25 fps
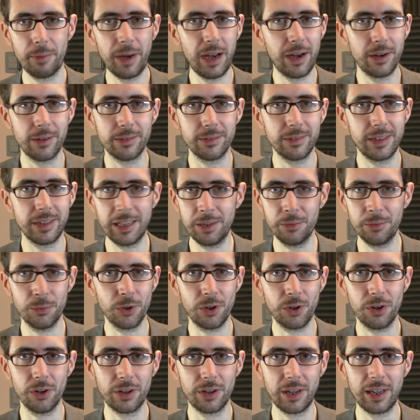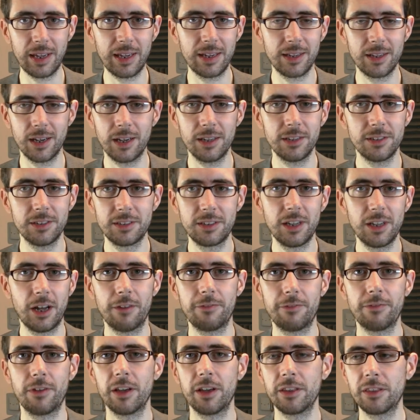about inward looking kind of
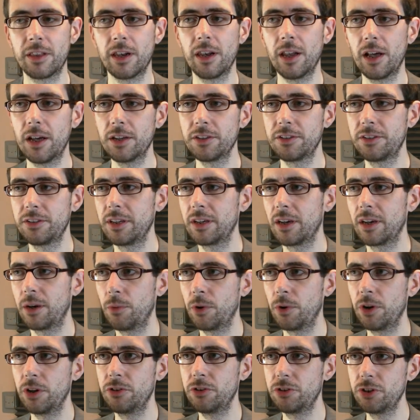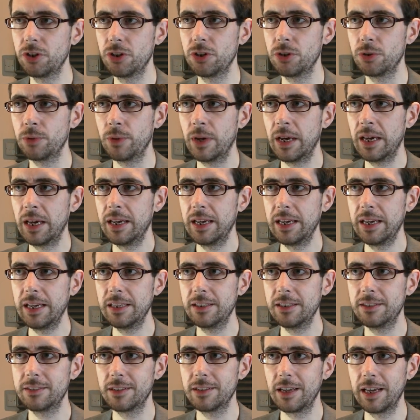stuff. Like, the last thing I want to do
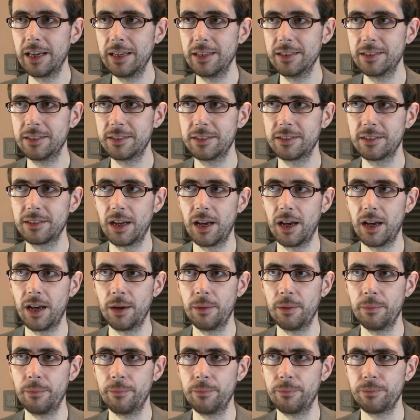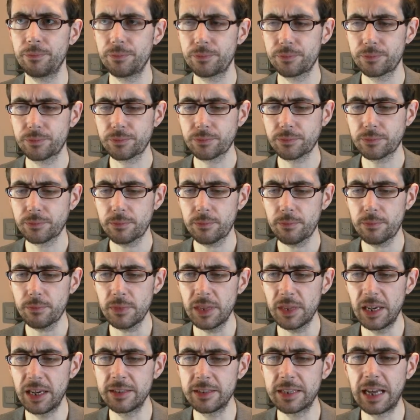is, is, um,
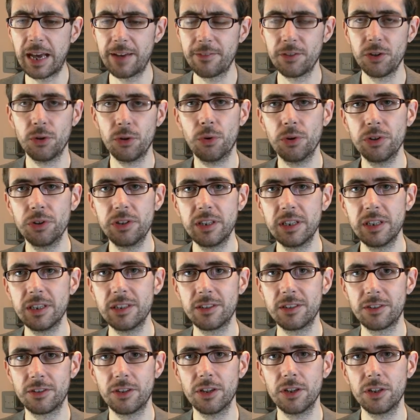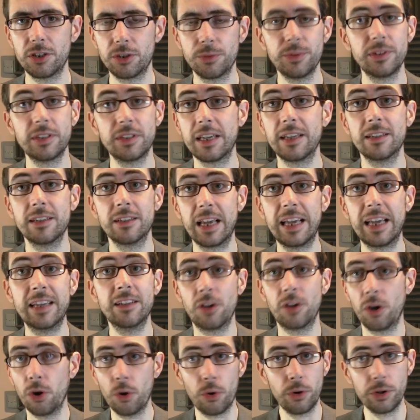is have an audience that, shall we say, is,
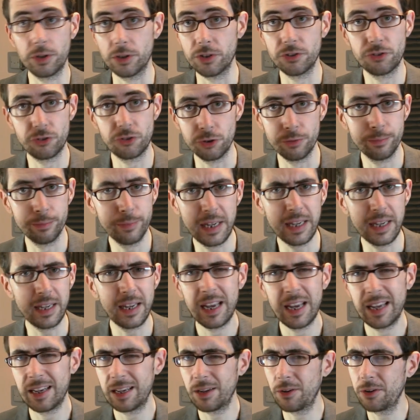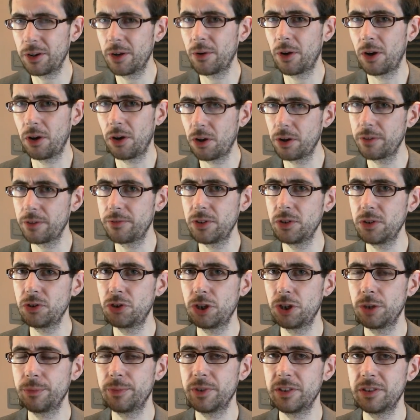is loyal to me. Now, I know a lot of
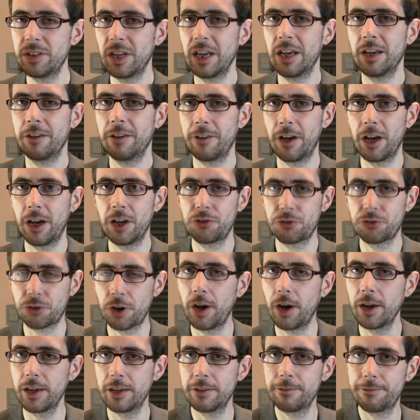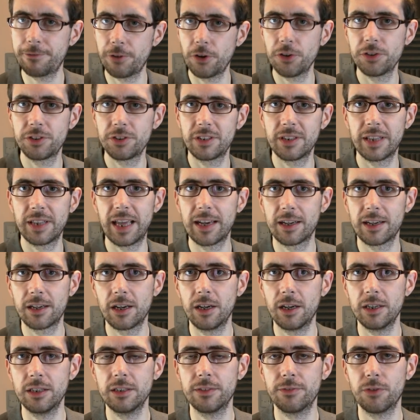YouTubers Uh, try and foster that
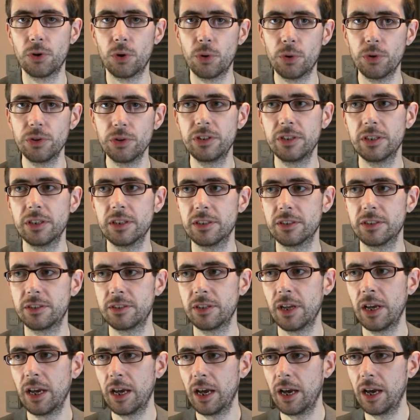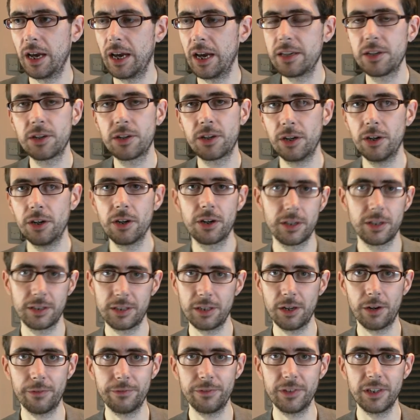kind of audience, uh, and you can look at
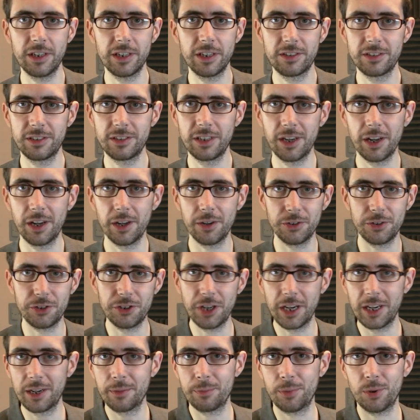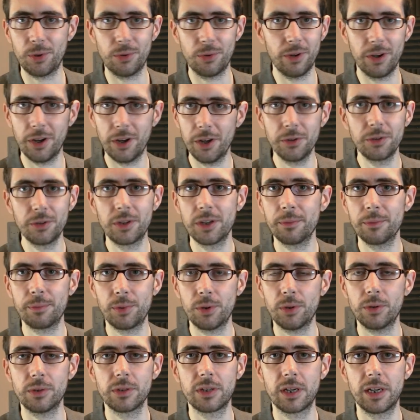the obvious, you know, Jake Paul, Logan
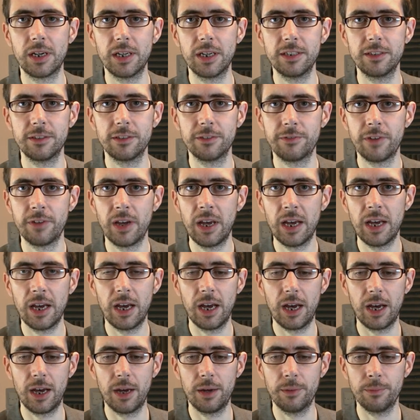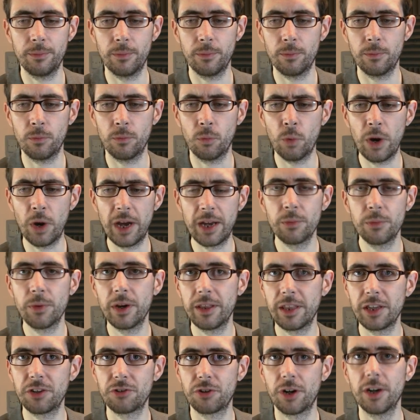Paul kind of um, way
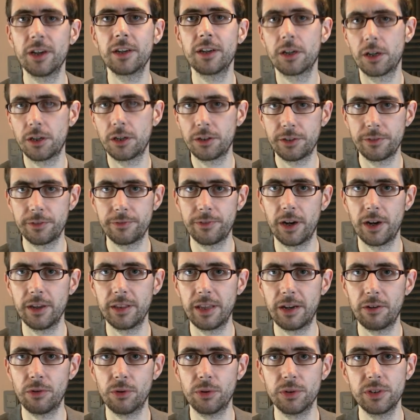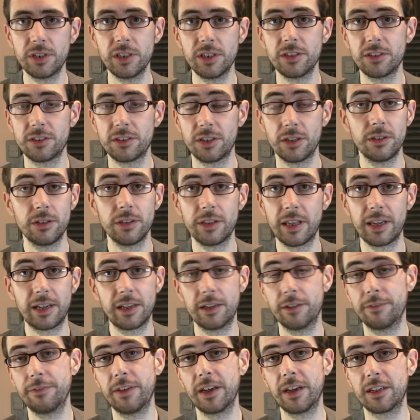where they try and cultivate their audience so that they
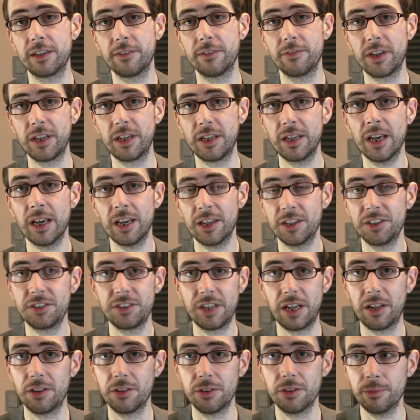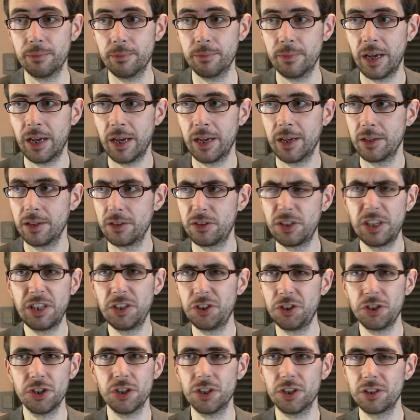can effectively sell them
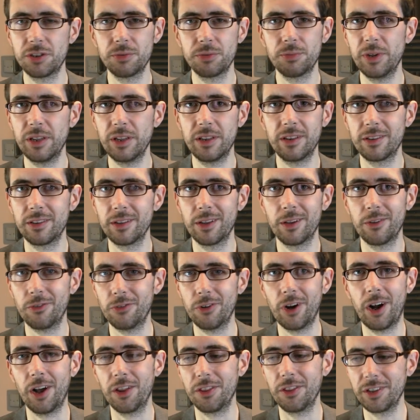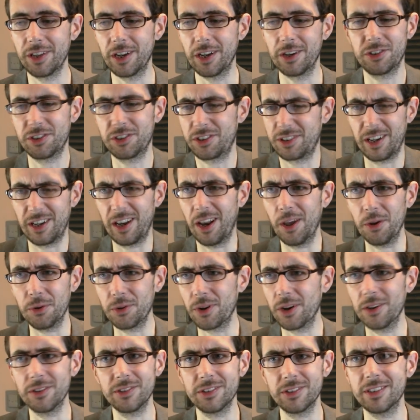T-shirts with, rather, you know, just
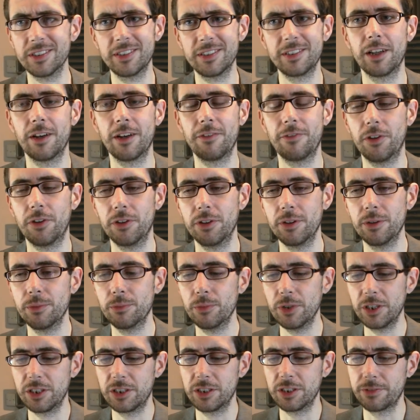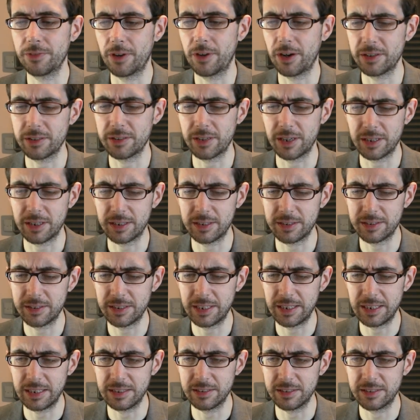logos and stuff on them, which, as far as I can
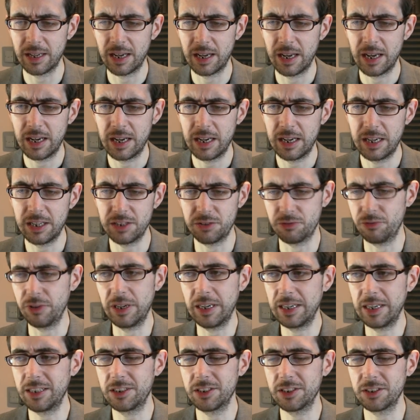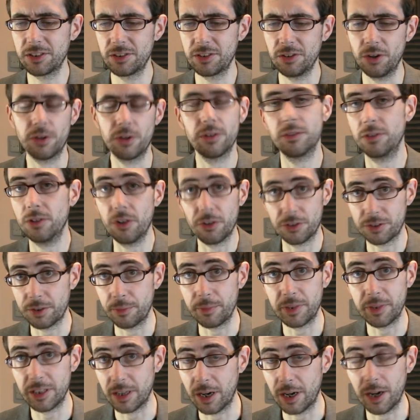see, is is really just not not
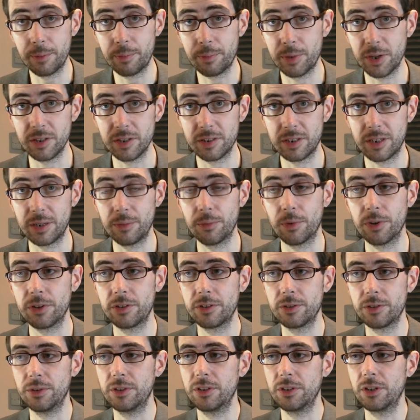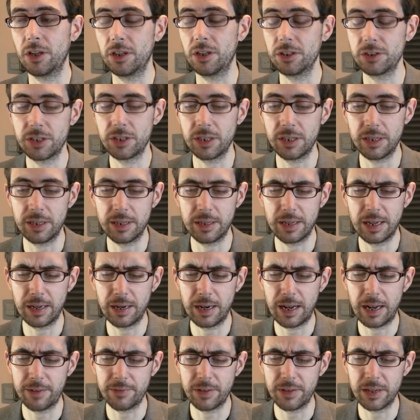something that I personally want to indulge in and,
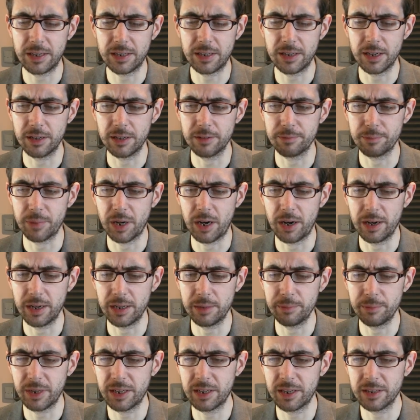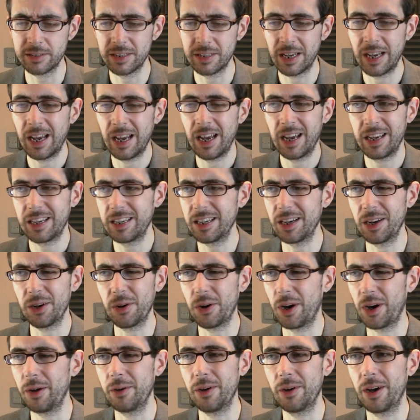and have any kind of part in, because, you know,
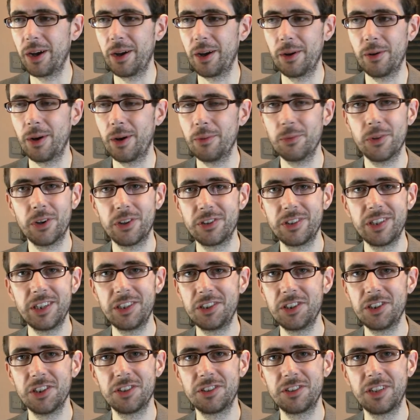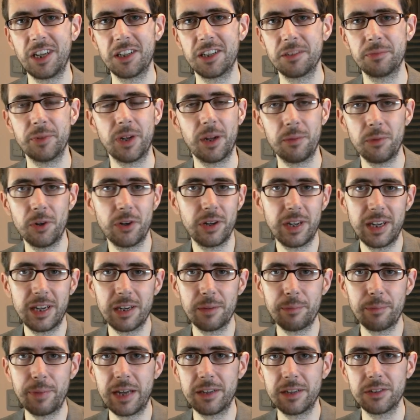I I'm not a T-shirt salesman. I'm not here
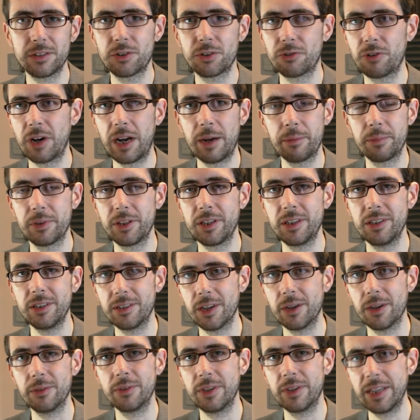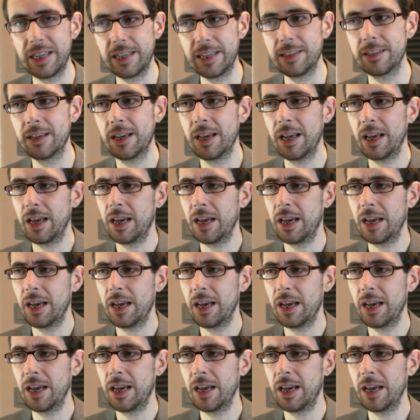to peddle crap that you don't need.